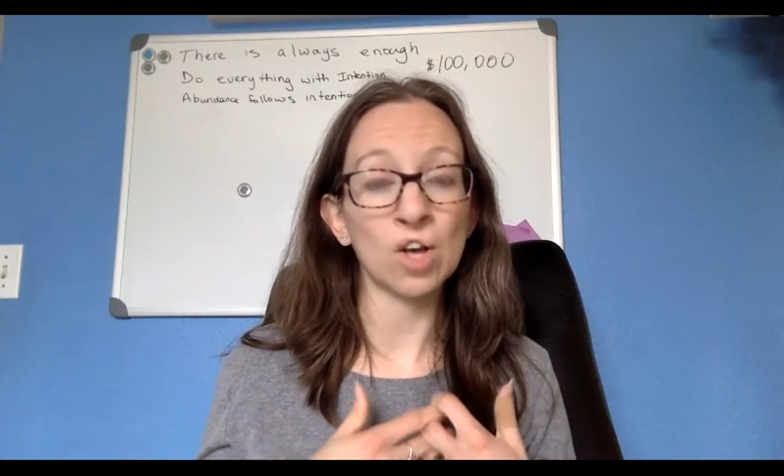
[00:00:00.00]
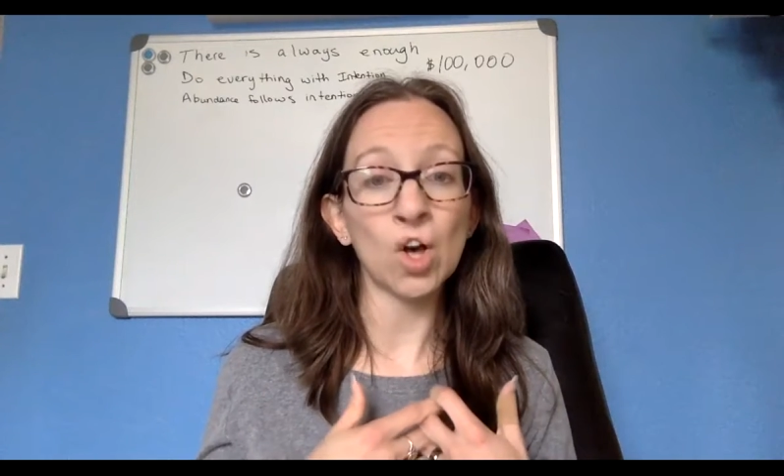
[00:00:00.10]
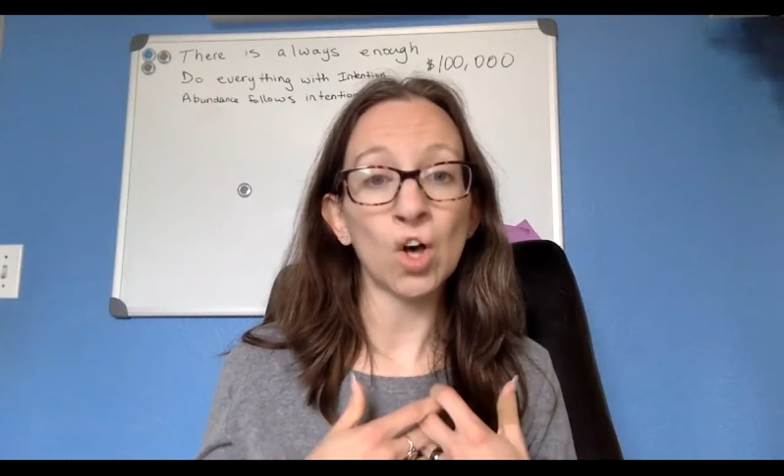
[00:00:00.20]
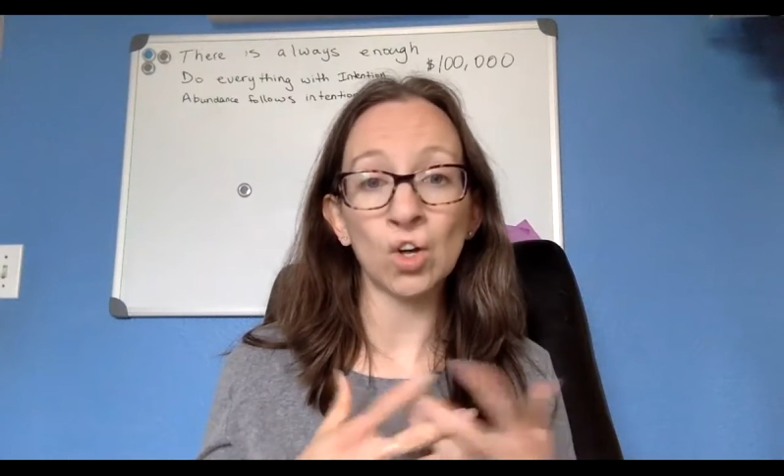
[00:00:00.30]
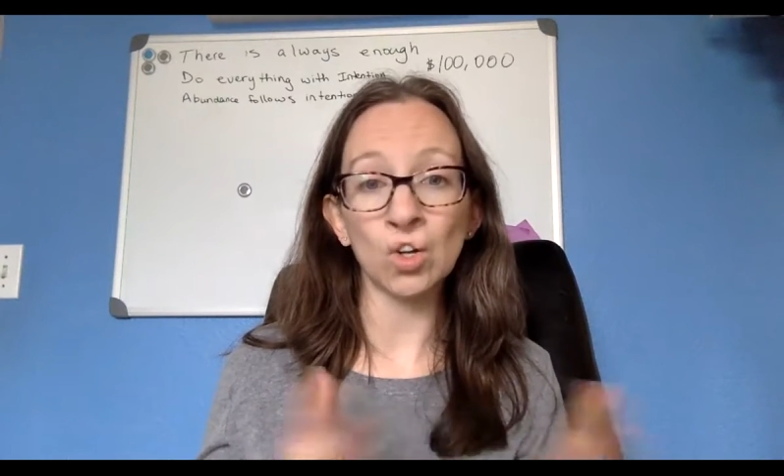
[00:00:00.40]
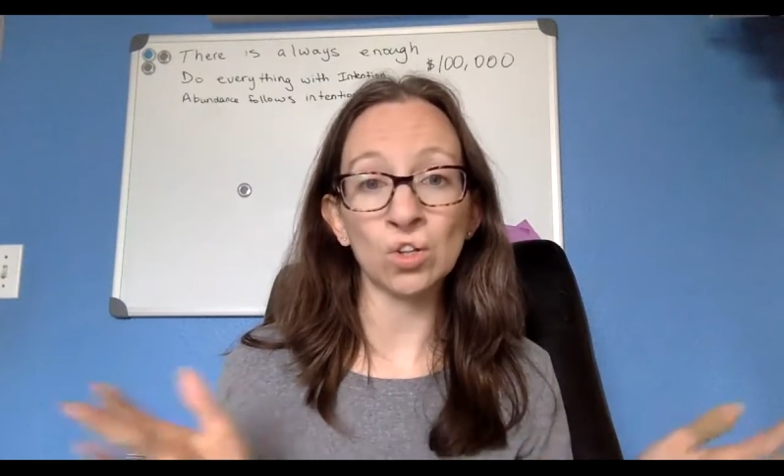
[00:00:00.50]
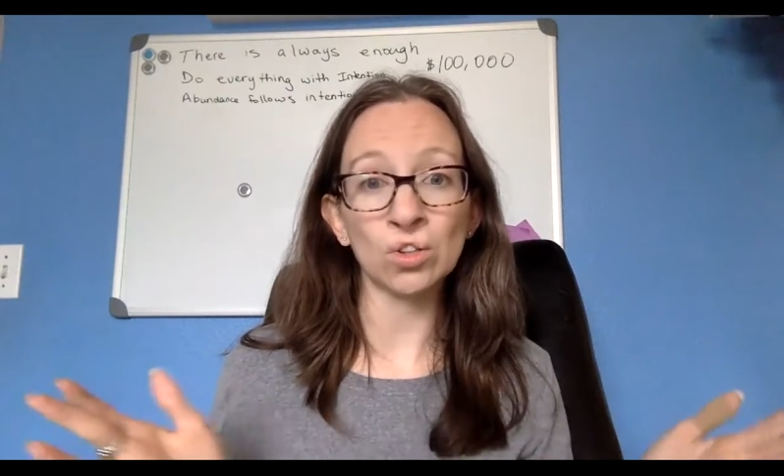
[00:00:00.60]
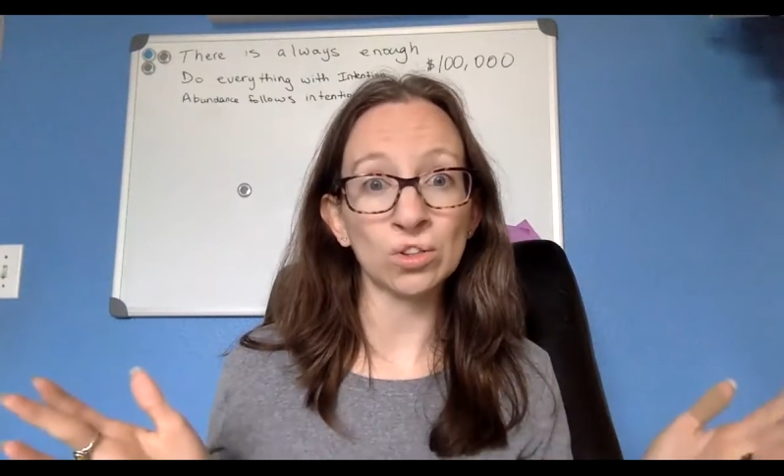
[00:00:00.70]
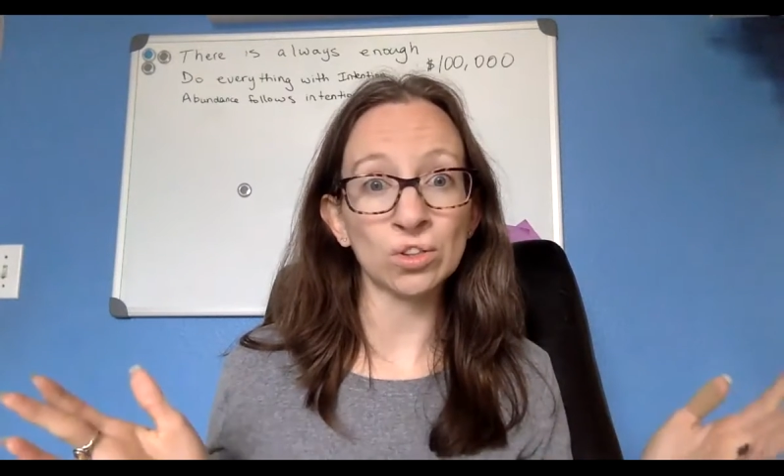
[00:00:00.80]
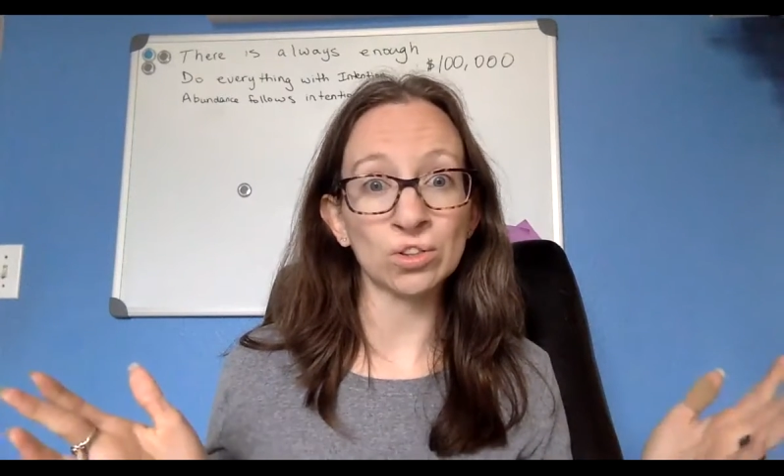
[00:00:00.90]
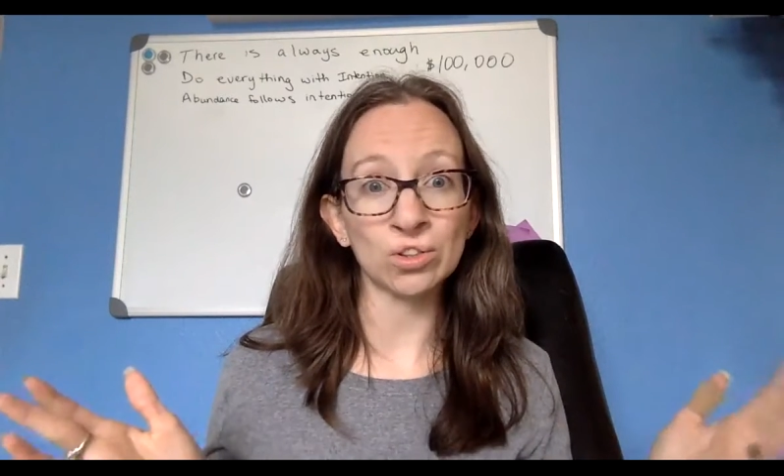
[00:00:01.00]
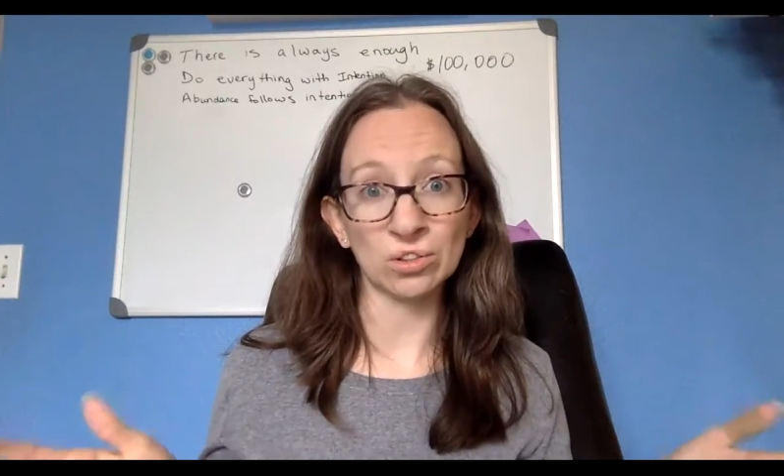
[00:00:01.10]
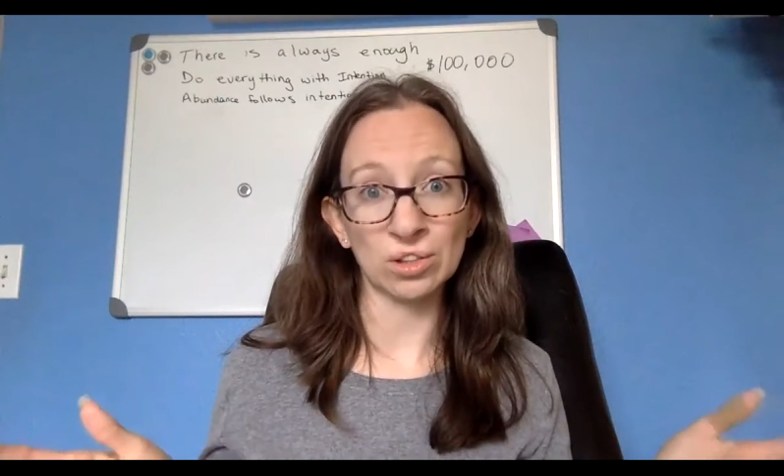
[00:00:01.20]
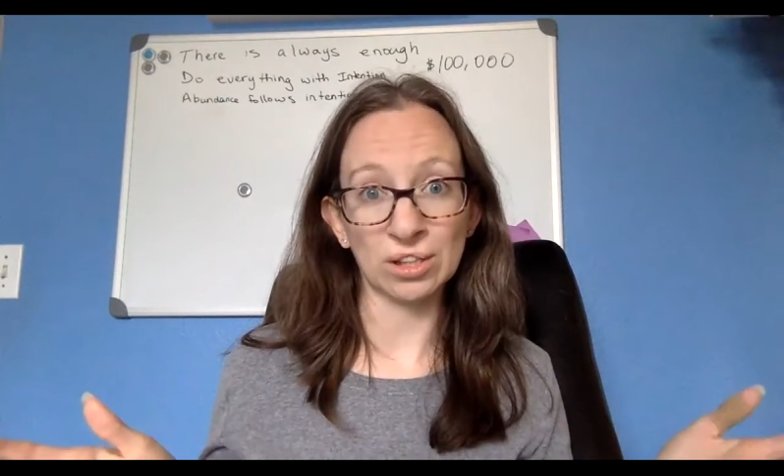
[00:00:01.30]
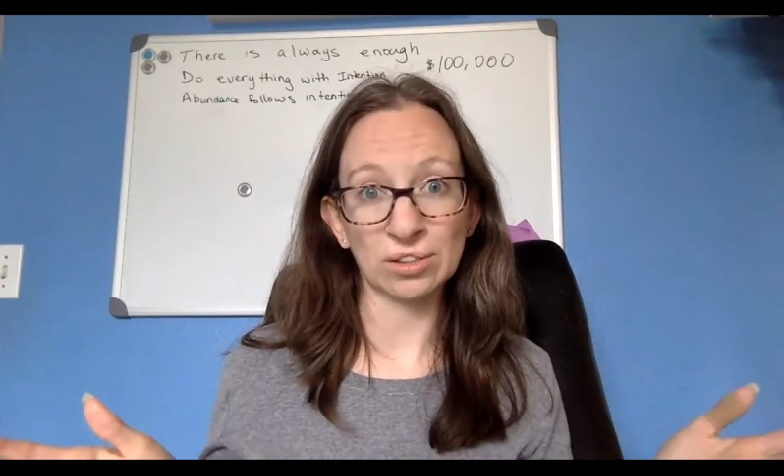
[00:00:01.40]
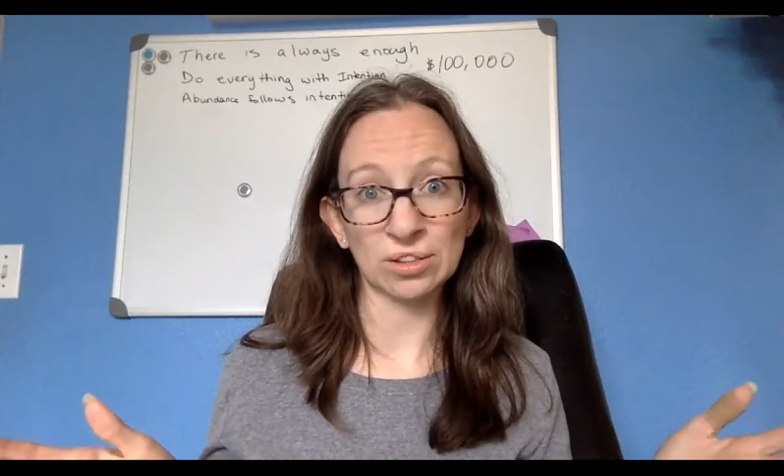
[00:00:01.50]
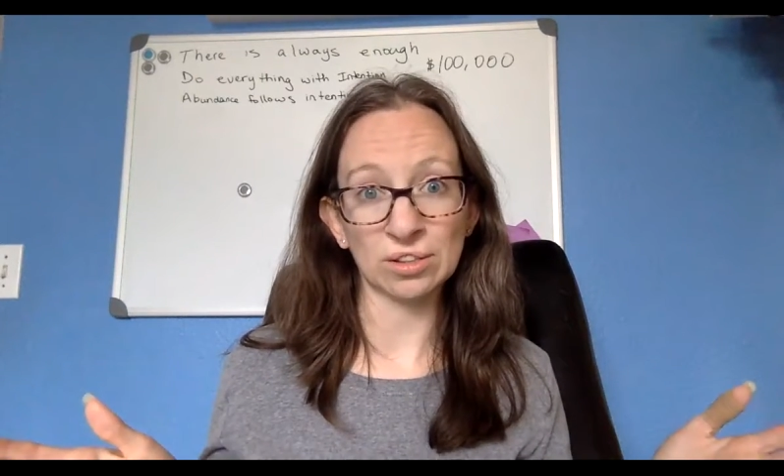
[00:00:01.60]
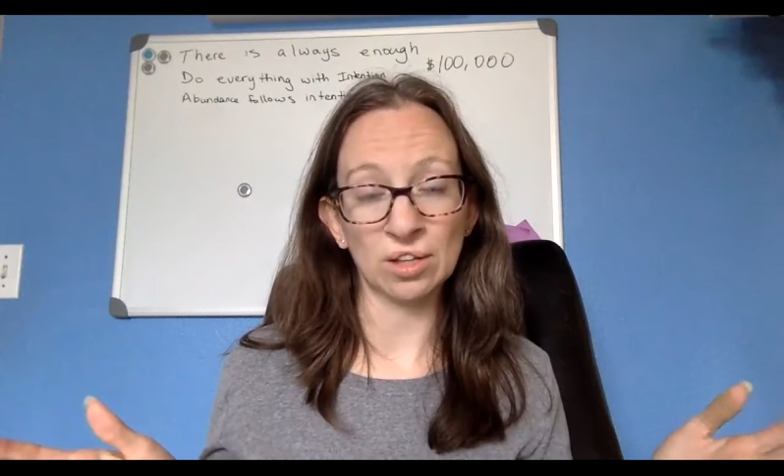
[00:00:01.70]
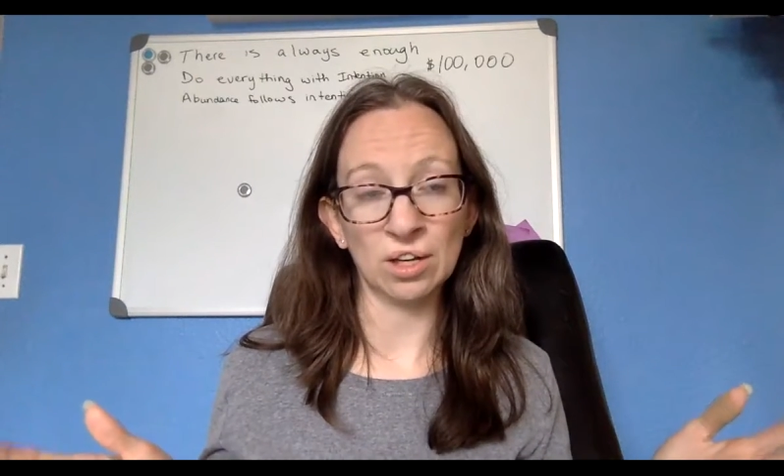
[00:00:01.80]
hull your list